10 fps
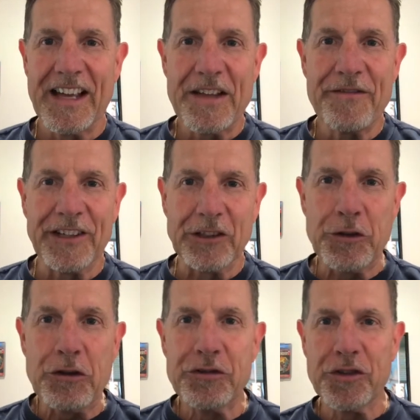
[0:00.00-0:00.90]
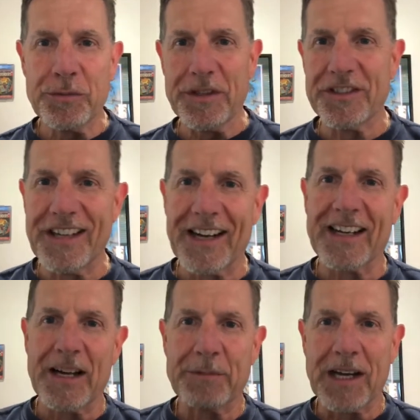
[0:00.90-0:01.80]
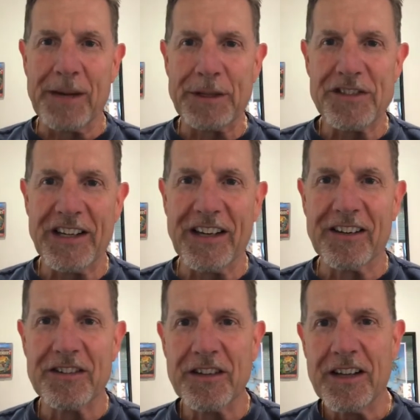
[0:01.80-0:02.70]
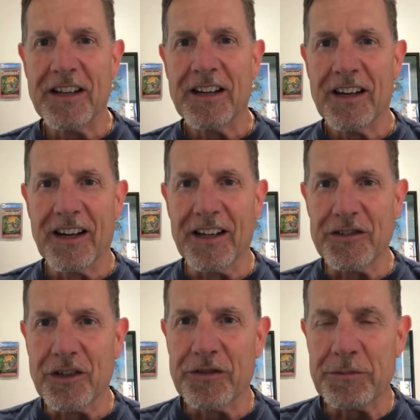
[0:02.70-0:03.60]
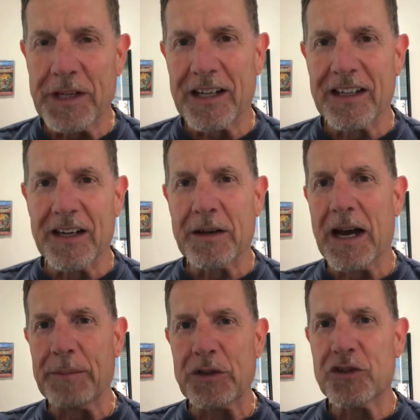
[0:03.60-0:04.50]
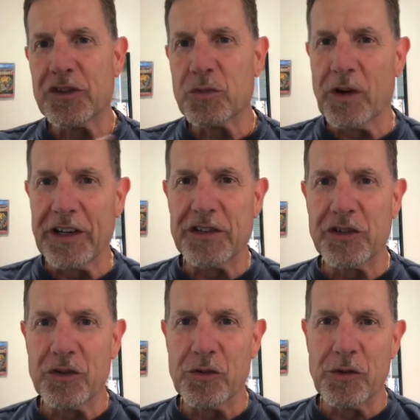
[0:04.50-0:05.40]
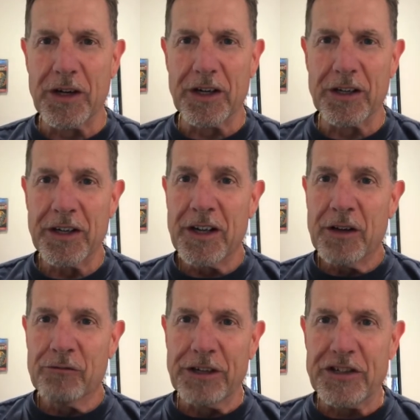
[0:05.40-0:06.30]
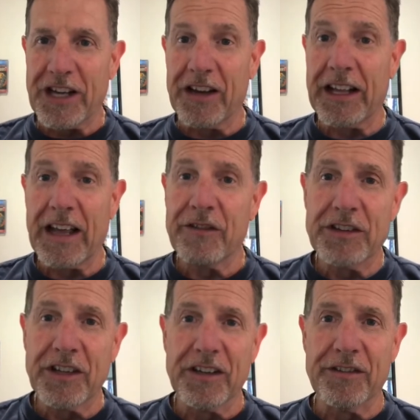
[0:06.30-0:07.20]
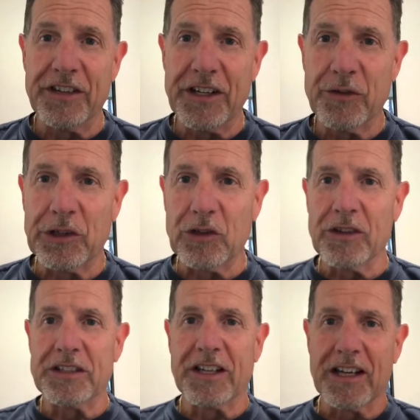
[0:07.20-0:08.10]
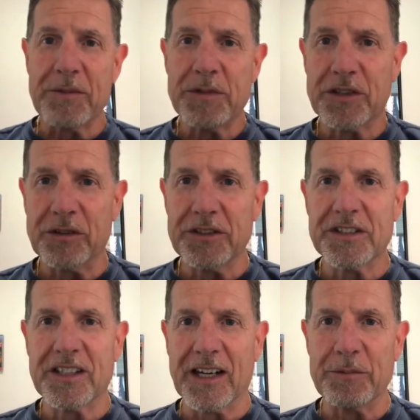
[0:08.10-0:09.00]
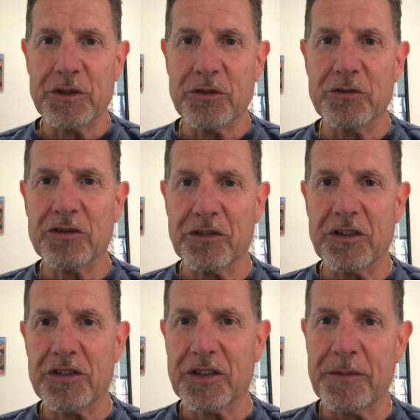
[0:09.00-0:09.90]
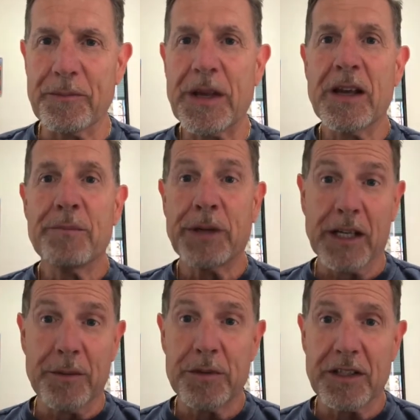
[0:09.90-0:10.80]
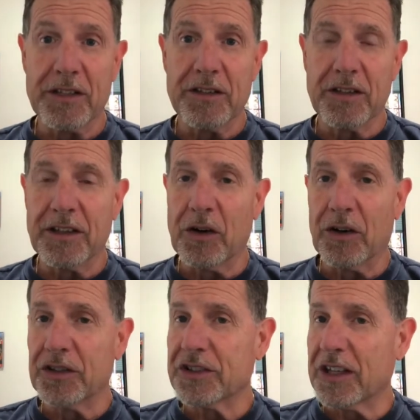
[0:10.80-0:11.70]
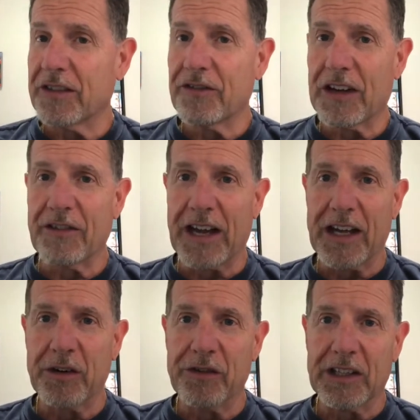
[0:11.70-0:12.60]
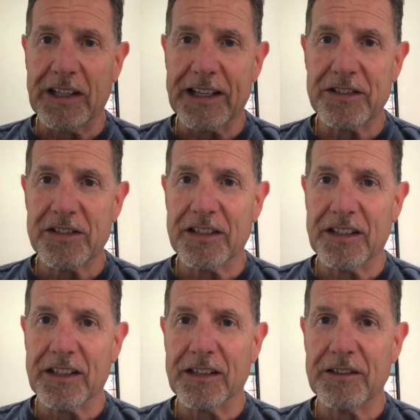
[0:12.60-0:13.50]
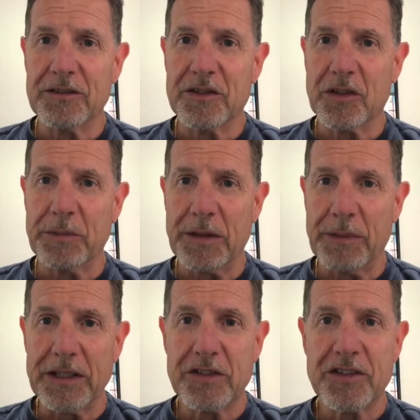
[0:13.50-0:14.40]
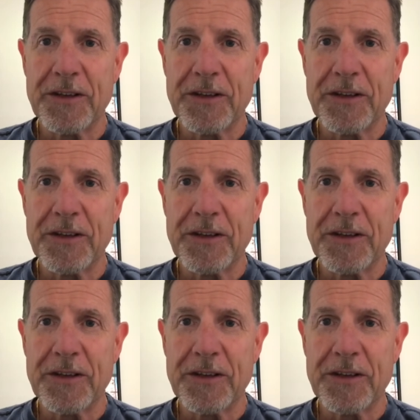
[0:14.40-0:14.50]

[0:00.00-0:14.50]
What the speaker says: fellow YouTubers, Doc Cop Comics here. Joe from Doc Cop Comics. Just wanted to reach out. I haven't done a video in a long time, so it's time to show you some pickups and hauls I've had over the last so many months.